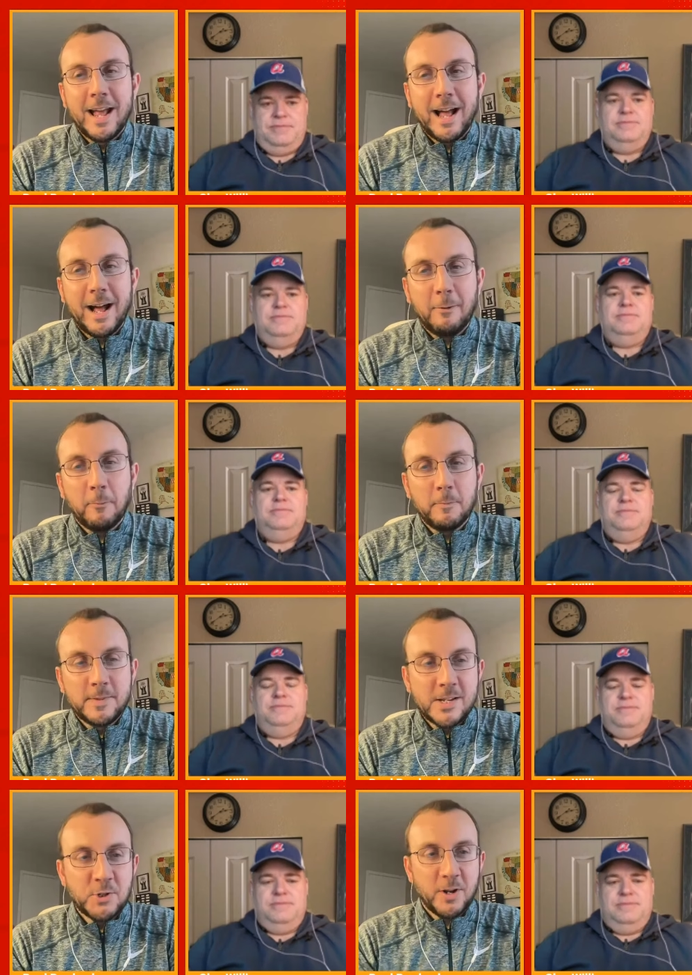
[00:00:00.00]
Speaker 1: Uh,
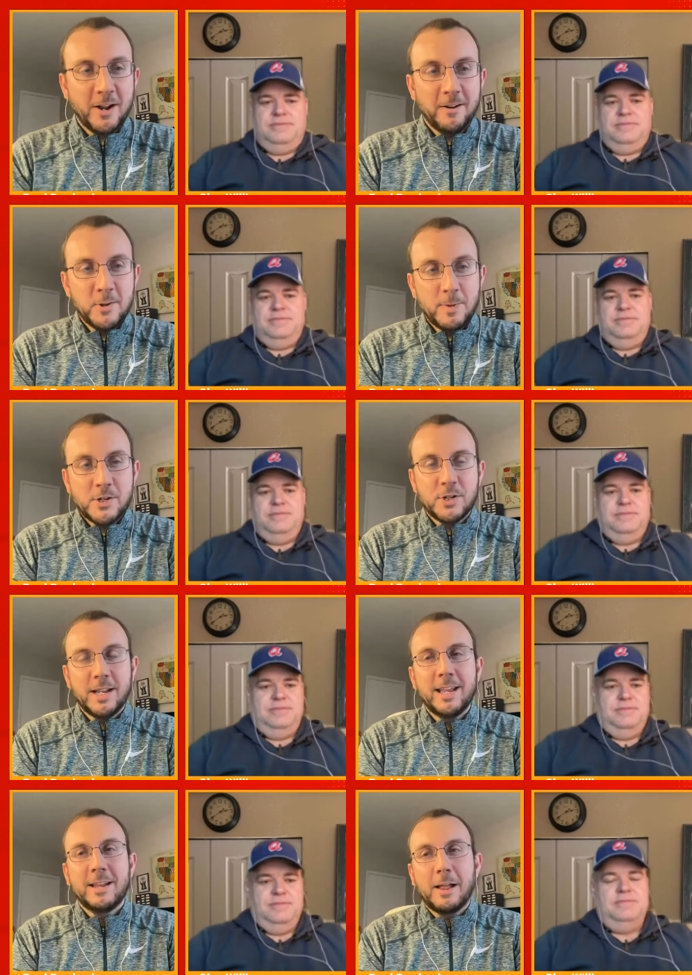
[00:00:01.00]
since you're here, you mentioned
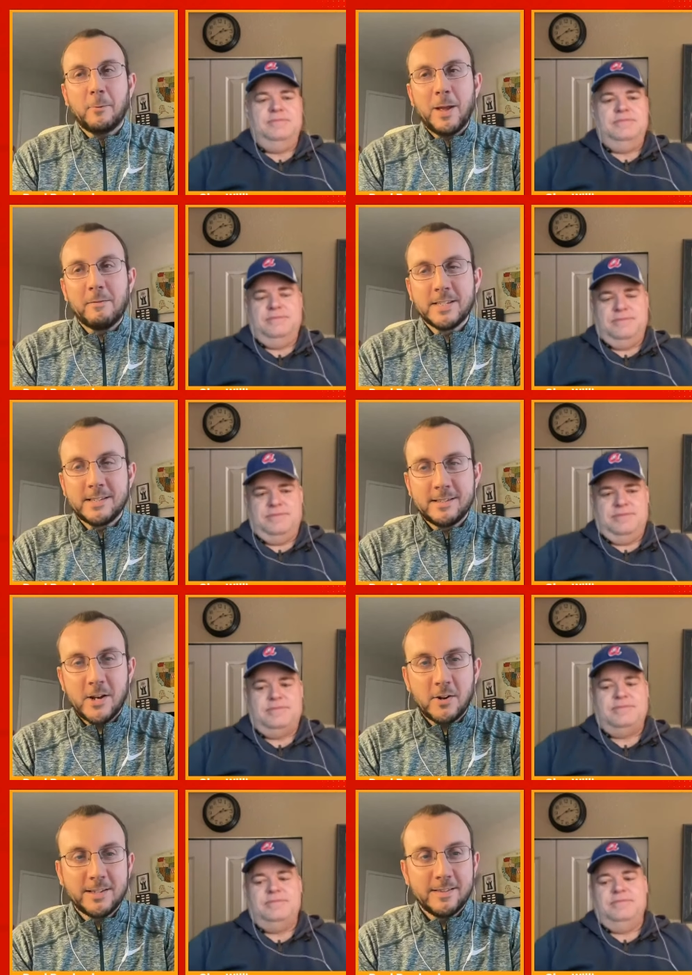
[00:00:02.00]
it. Like we haven't
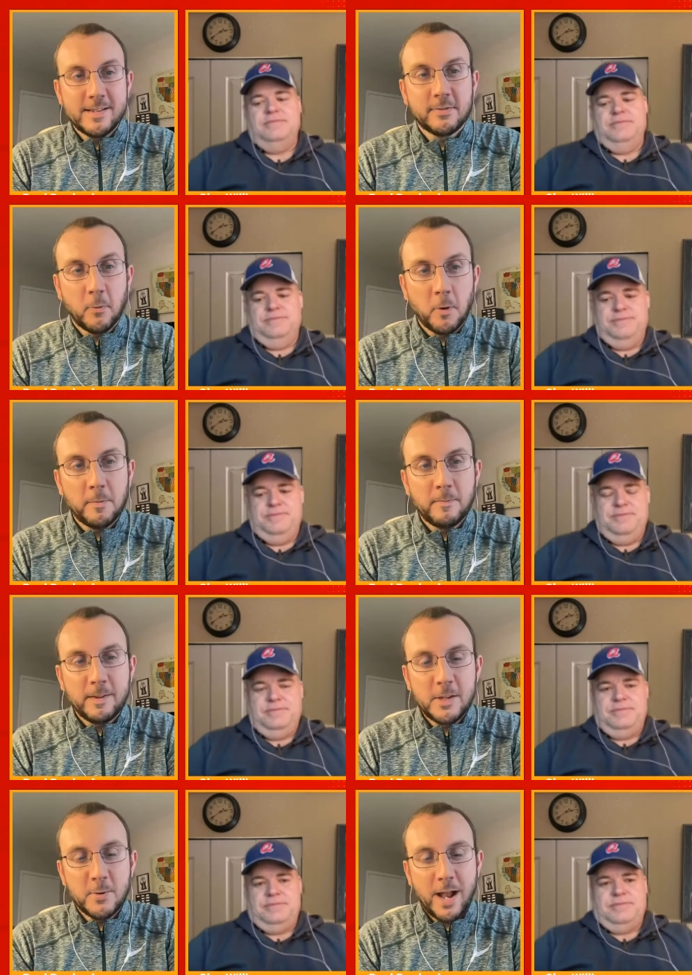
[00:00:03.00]
talked in this form,
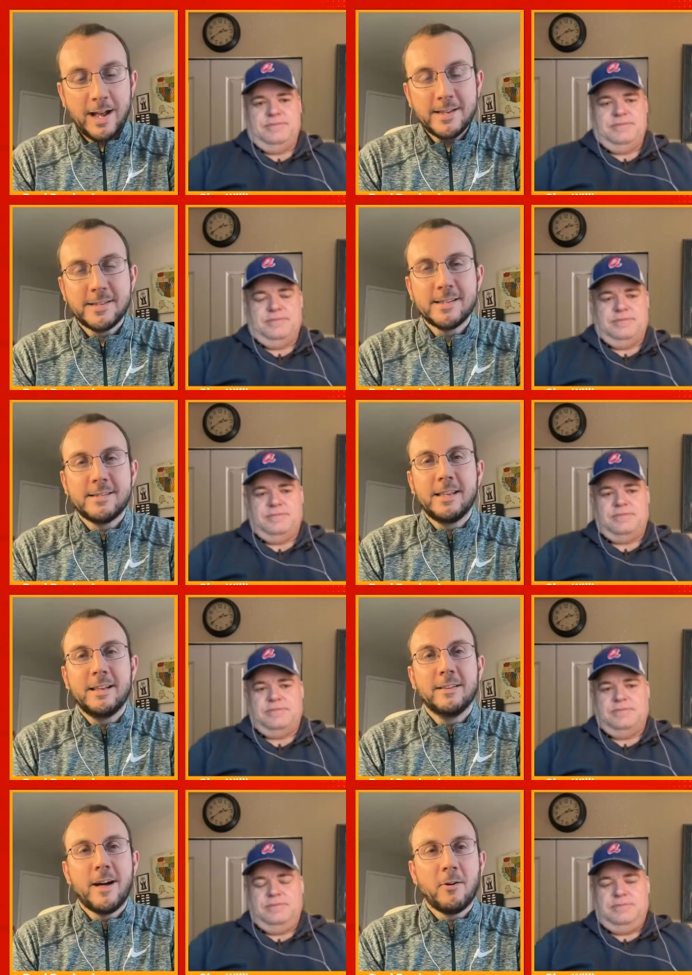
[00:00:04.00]
you and I, since
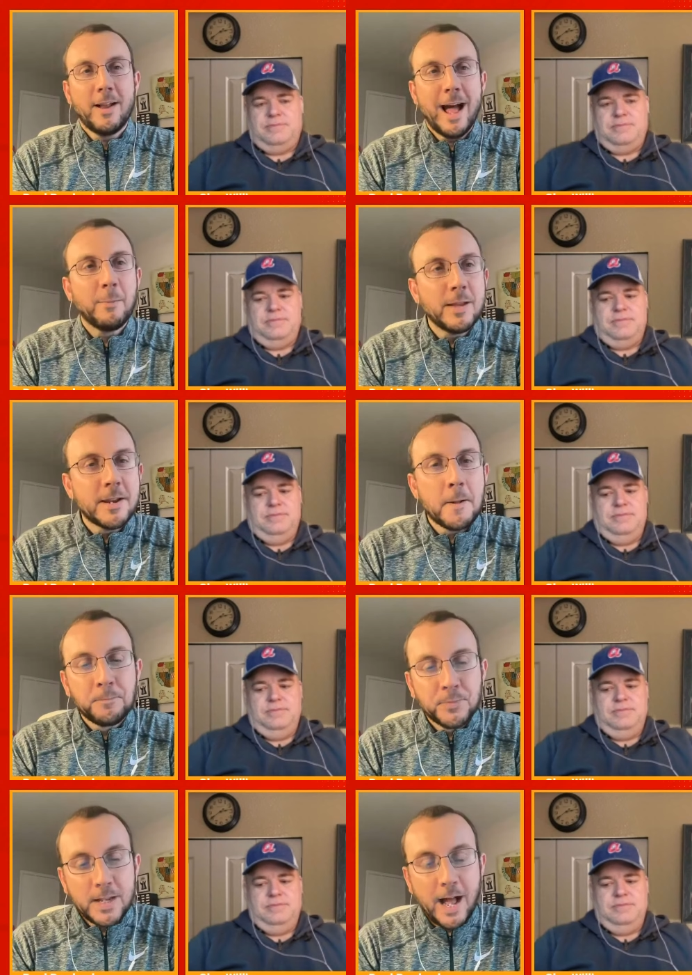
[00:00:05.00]
the lottery happened.
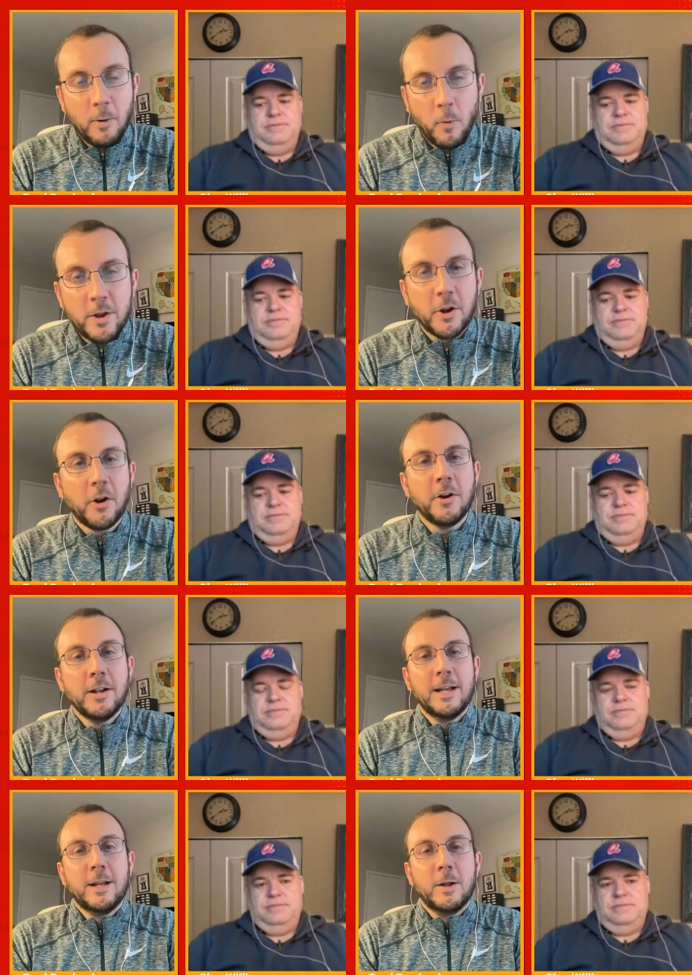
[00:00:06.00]
I wonder
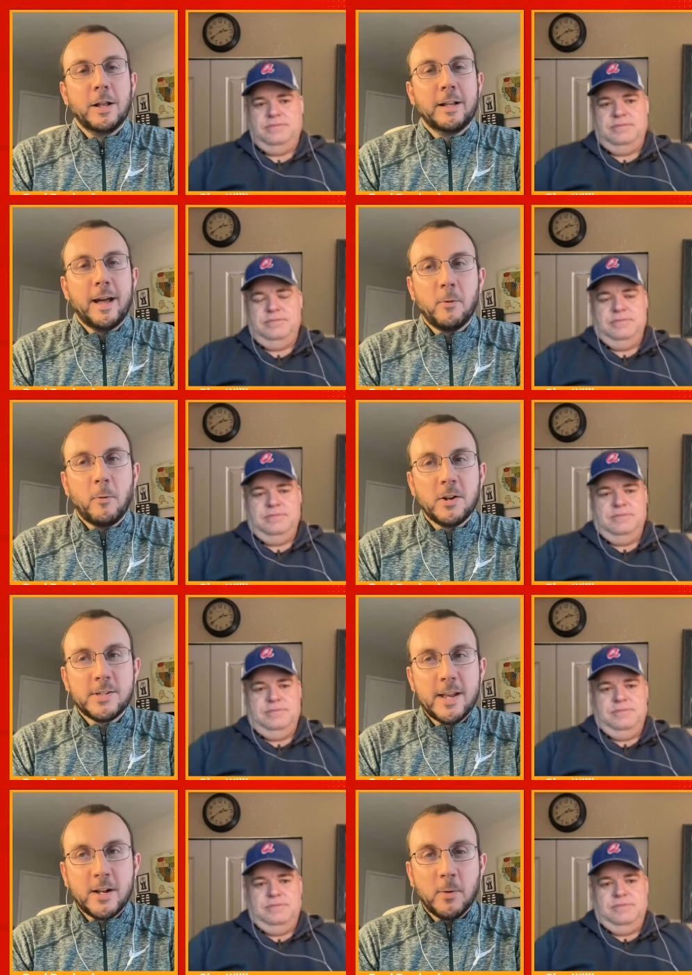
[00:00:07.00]
kind of what your
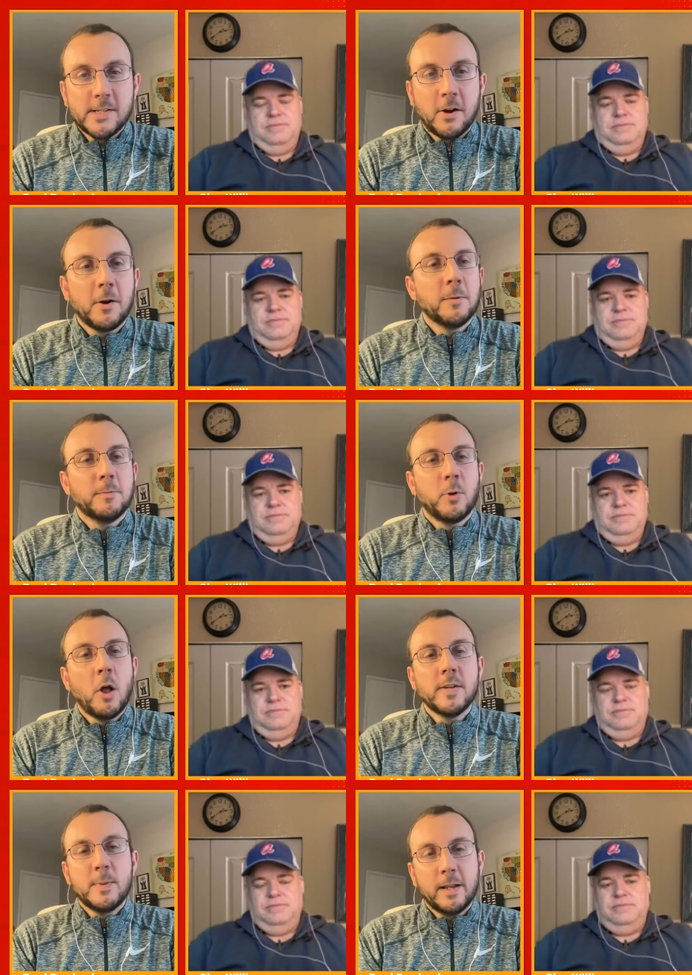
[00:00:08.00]
takeaways are,
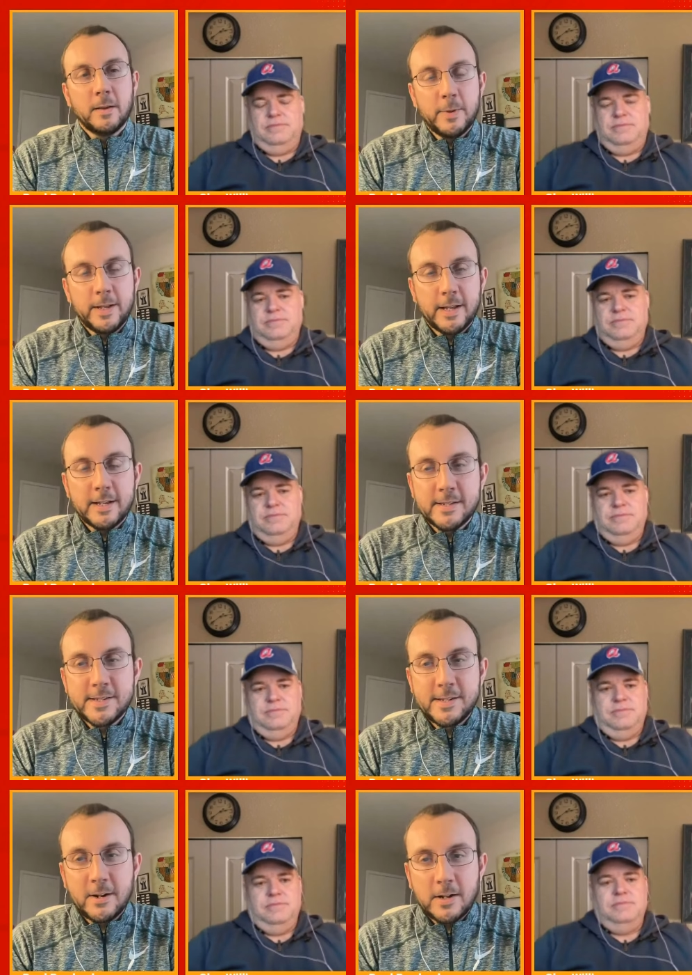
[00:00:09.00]
broadly speaking,
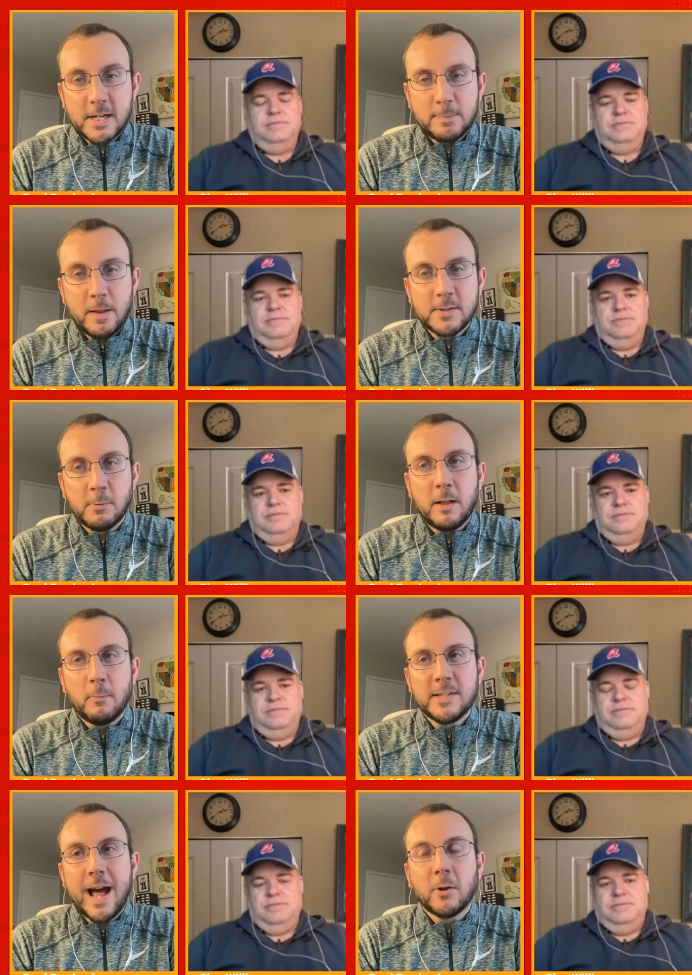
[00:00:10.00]
because you know I talked about this a lot
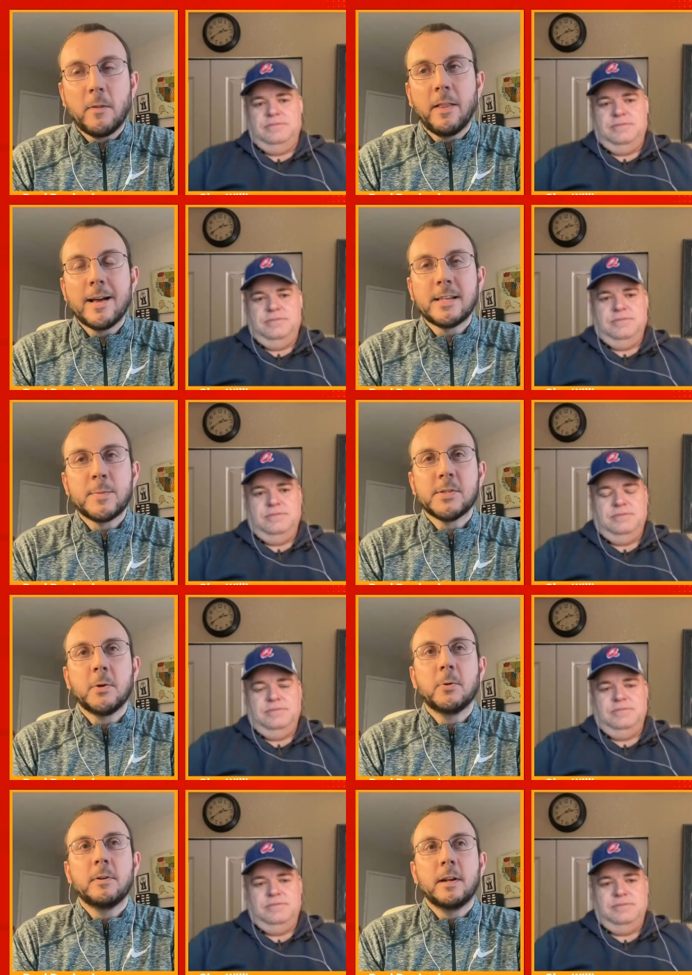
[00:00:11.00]
with Tyler on the last
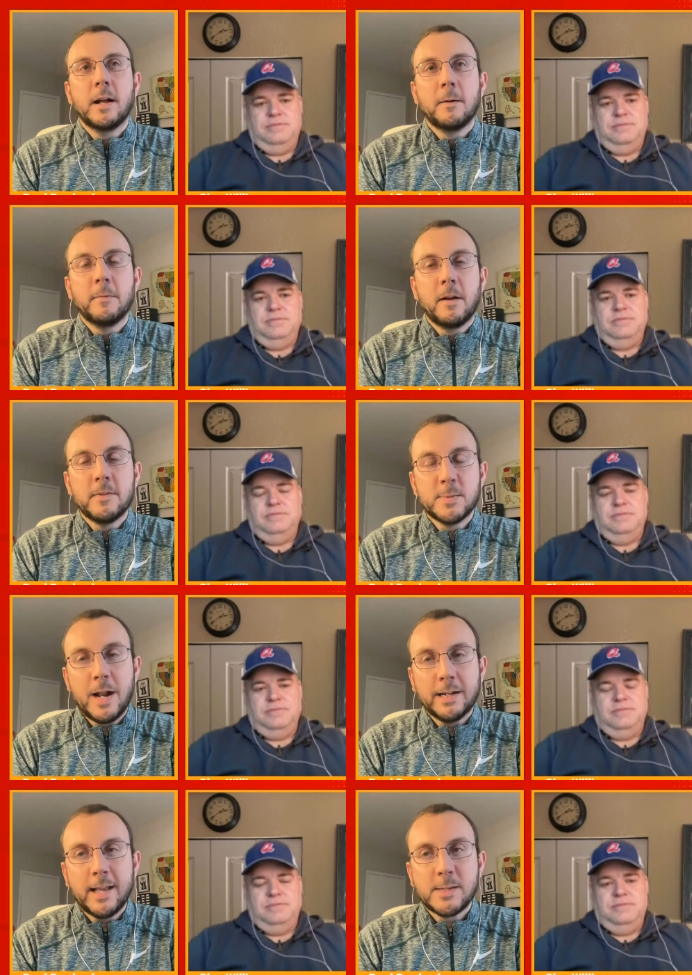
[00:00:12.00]
episode um, of this
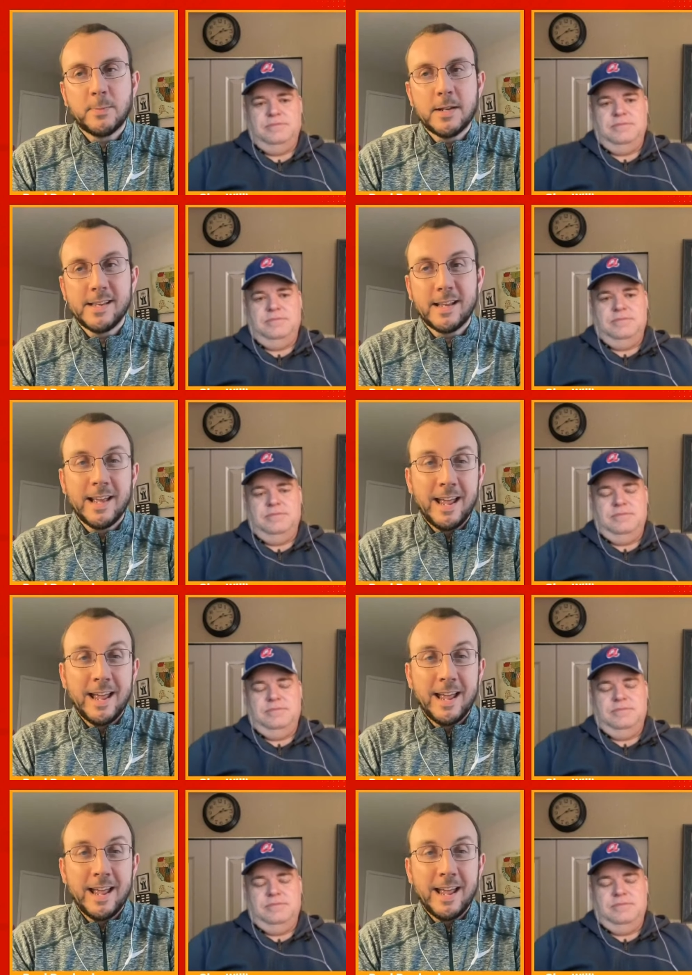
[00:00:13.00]
podcast, but it's like